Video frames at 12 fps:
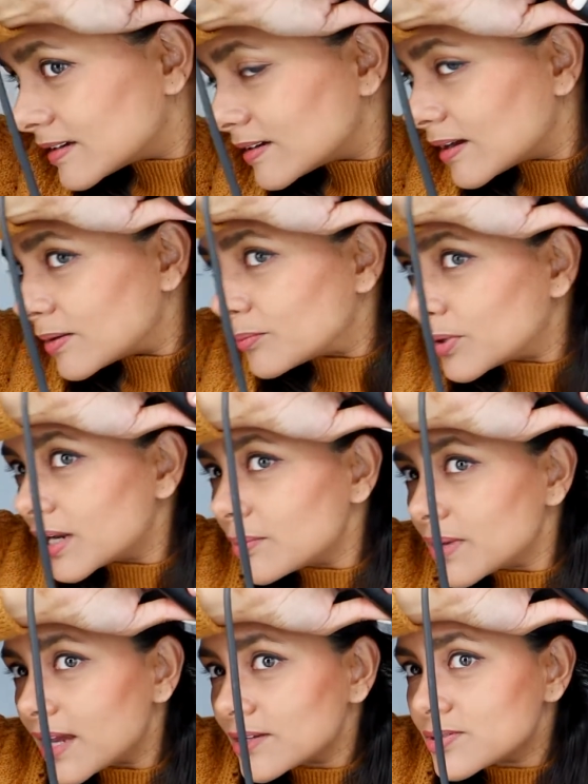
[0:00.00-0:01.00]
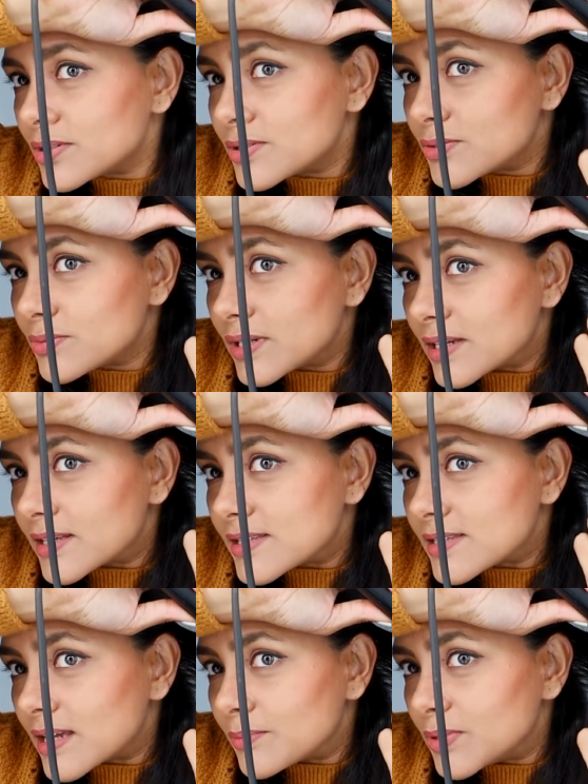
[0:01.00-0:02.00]
And what I'm actually doing is
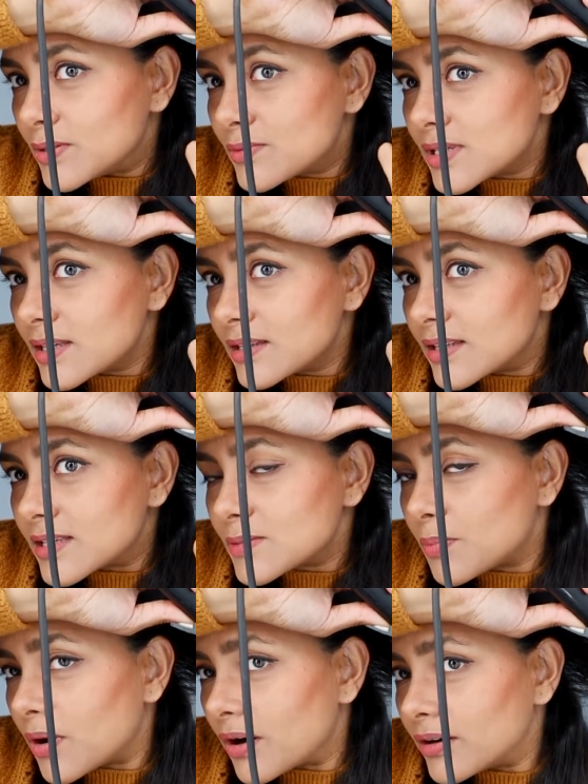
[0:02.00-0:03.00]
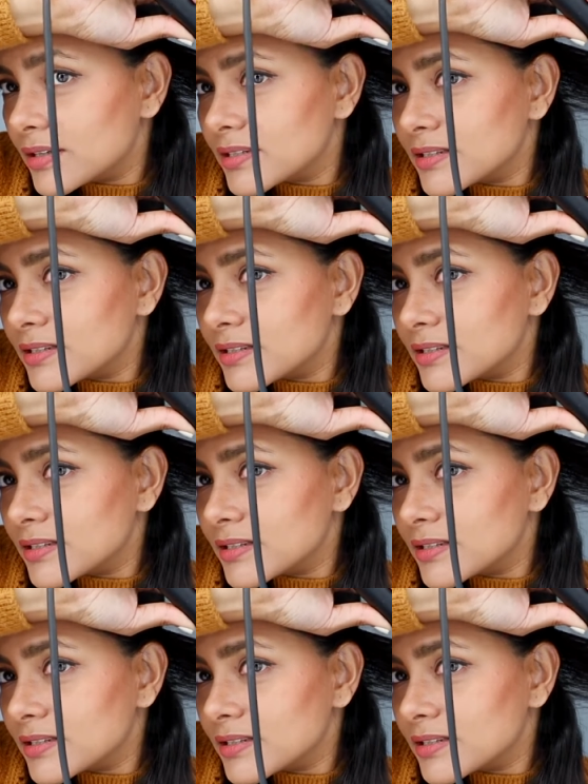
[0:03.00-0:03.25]
I'm using this part